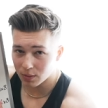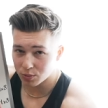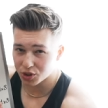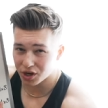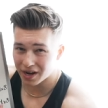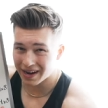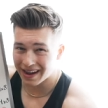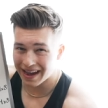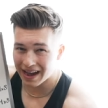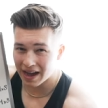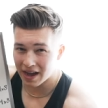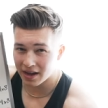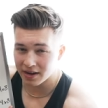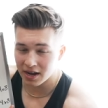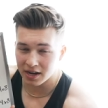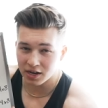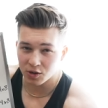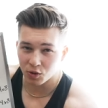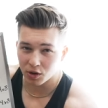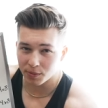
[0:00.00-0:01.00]
I'm trying to add
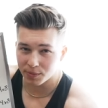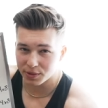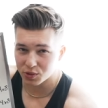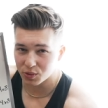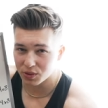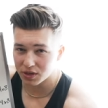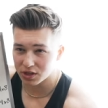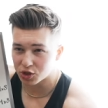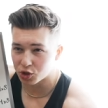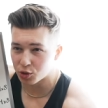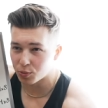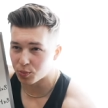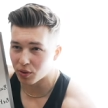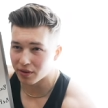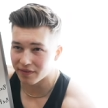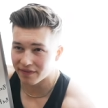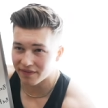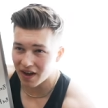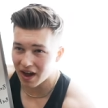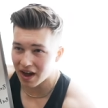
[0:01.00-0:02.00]
anywhere between
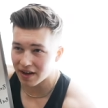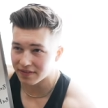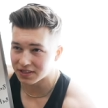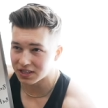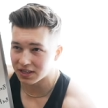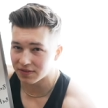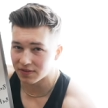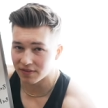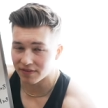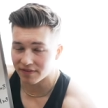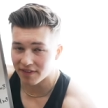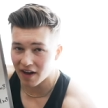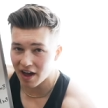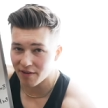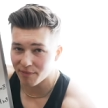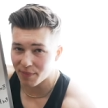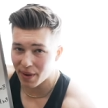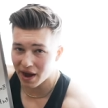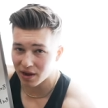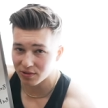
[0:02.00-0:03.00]
2.5 to even
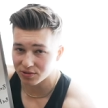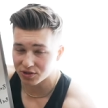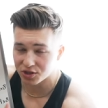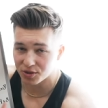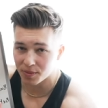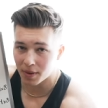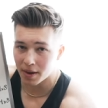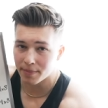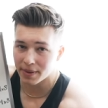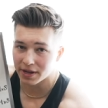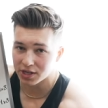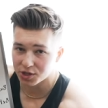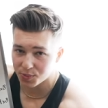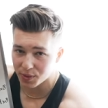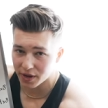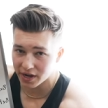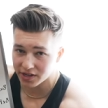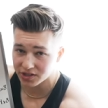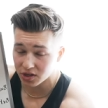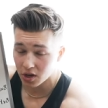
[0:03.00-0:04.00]
five pounds to my bench
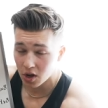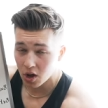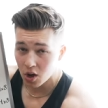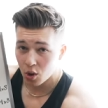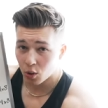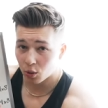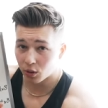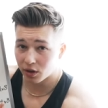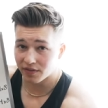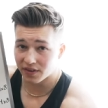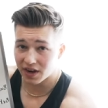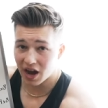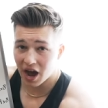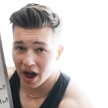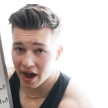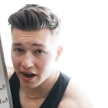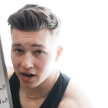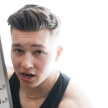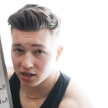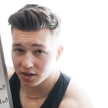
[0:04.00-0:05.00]
press or even
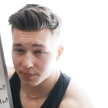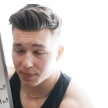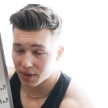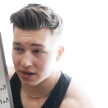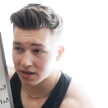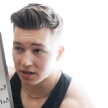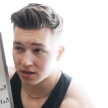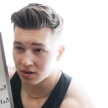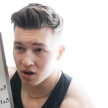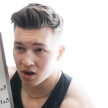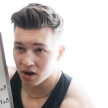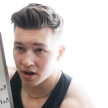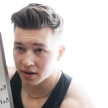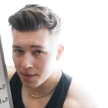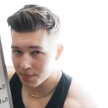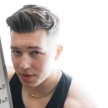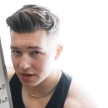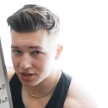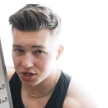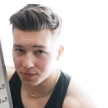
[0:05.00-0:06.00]
higher depending on
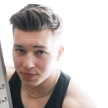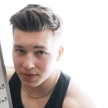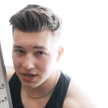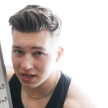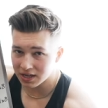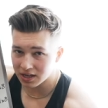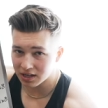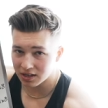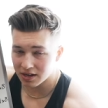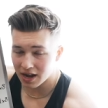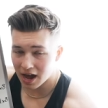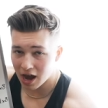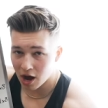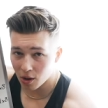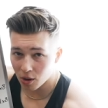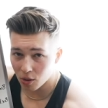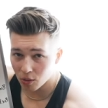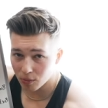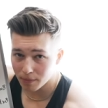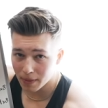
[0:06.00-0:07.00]
how much I'm eating and
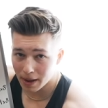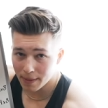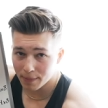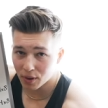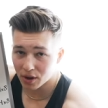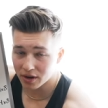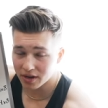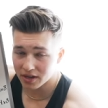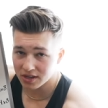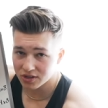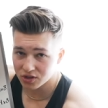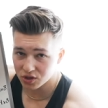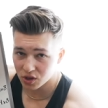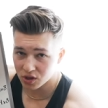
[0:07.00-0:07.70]
how my body is